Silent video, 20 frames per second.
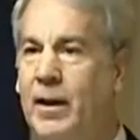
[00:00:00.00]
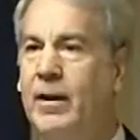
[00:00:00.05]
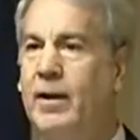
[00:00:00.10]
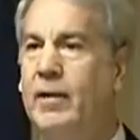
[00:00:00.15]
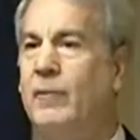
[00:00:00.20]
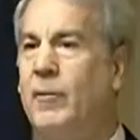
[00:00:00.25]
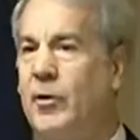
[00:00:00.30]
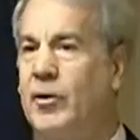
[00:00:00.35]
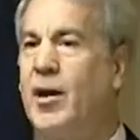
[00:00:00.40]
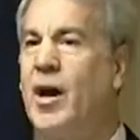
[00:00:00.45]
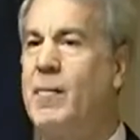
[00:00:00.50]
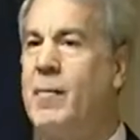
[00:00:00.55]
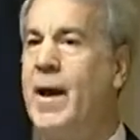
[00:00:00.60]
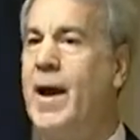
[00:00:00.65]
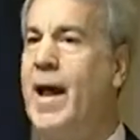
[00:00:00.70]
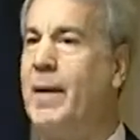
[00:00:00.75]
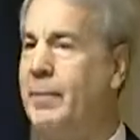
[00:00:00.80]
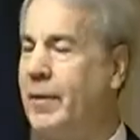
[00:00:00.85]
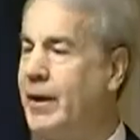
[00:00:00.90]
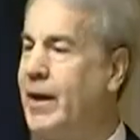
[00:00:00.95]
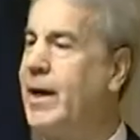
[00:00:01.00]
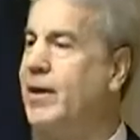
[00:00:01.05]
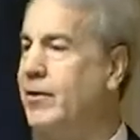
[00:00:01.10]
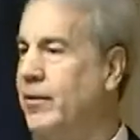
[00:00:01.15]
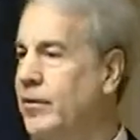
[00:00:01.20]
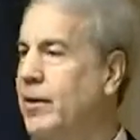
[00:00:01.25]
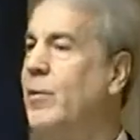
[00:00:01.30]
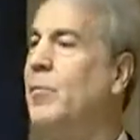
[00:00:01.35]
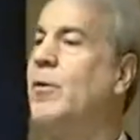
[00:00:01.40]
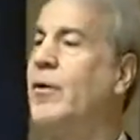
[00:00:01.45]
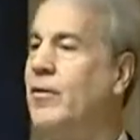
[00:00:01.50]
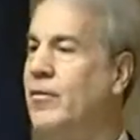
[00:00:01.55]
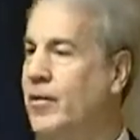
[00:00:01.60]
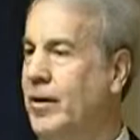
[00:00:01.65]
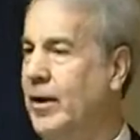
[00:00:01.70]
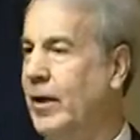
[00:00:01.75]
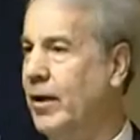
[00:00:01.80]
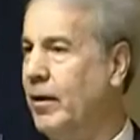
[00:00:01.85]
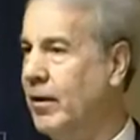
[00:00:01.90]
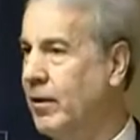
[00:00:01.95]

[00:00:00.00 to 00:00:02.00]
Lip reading: we talk about applications, I want to see it.